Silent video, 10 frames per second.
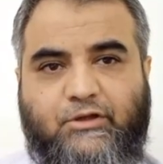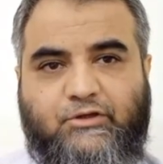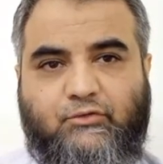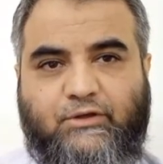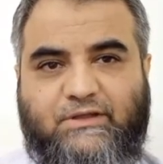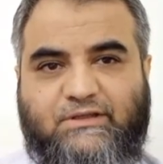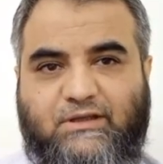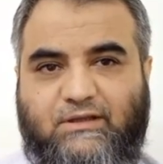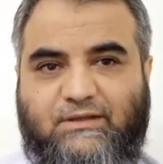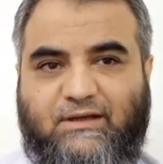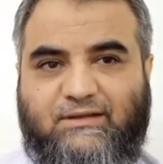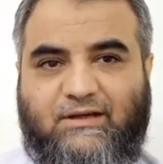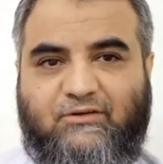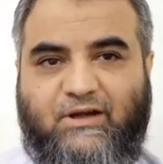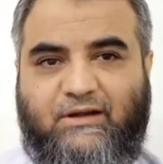Here you can see that
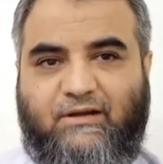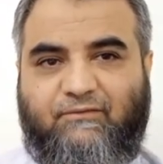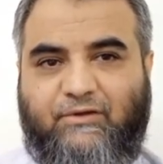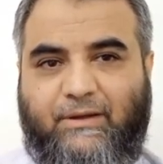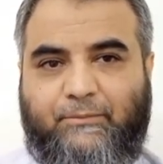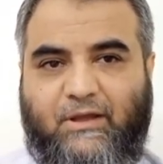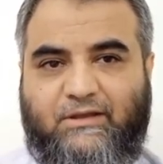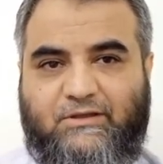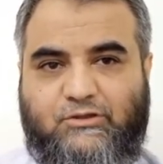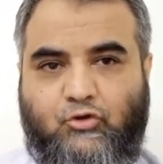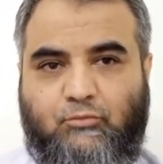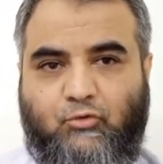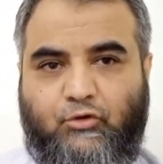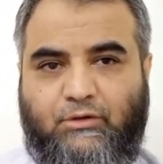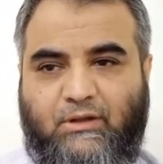red inflamed eye is no
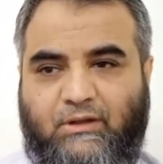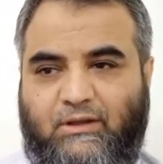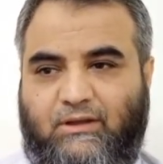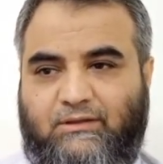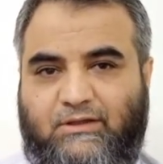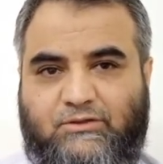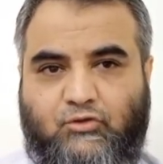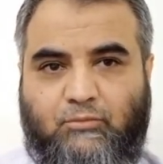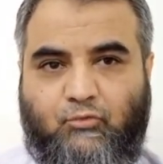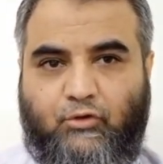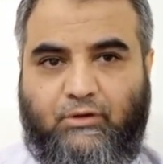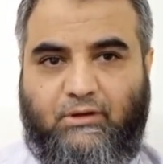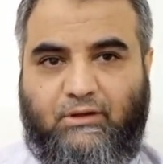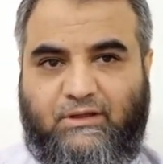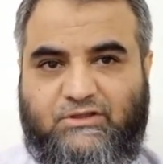more. There is no
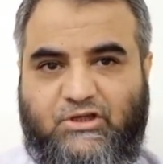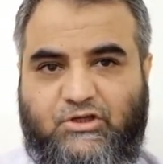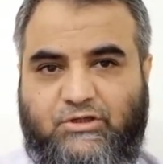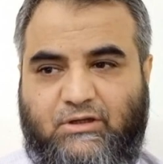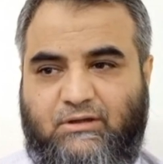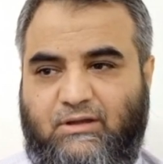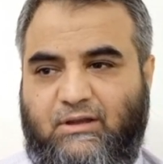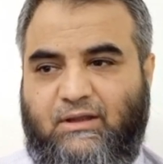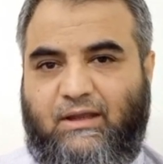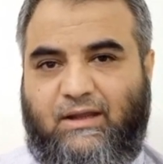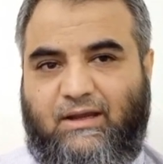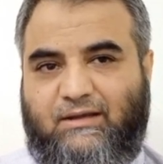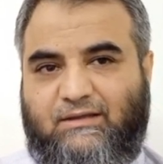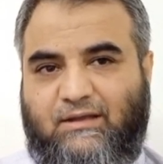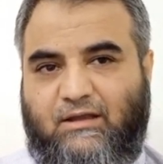more congestion,
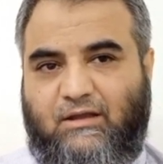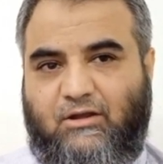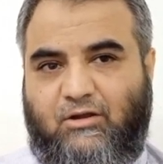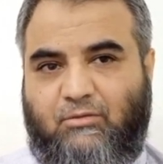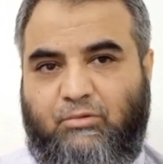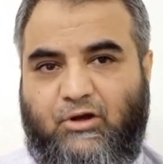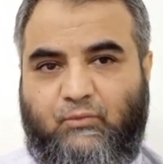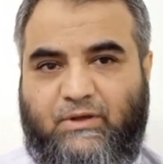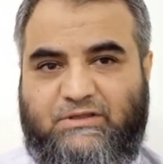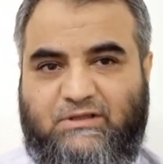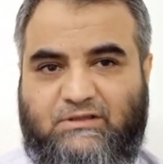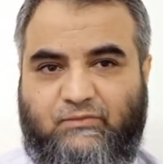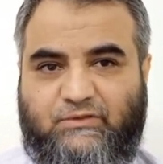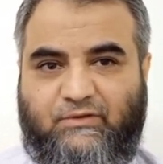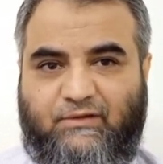and the blood vessels
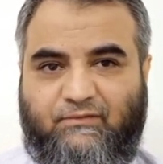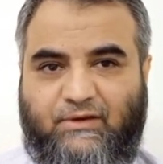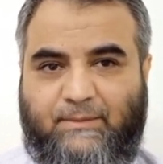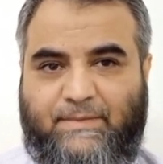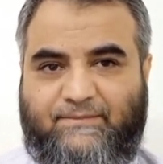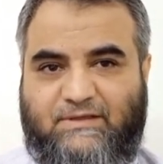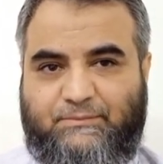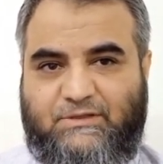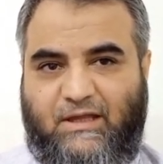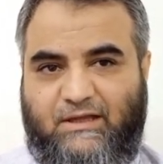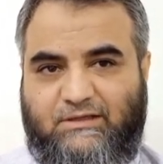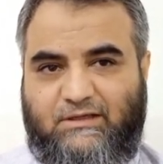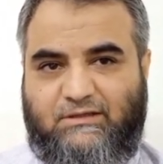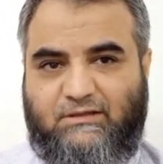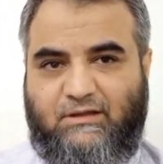which were inflamed have
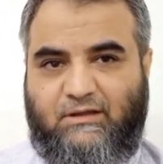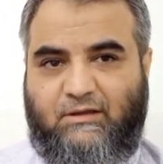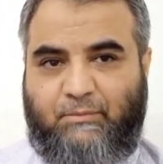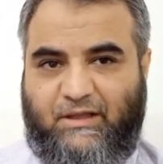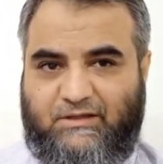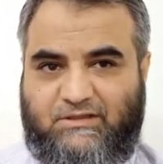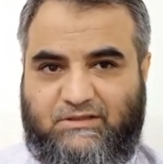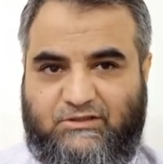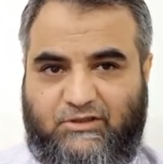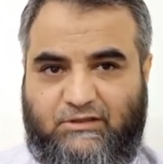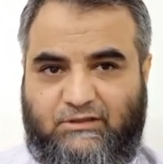subsided. Pannus is still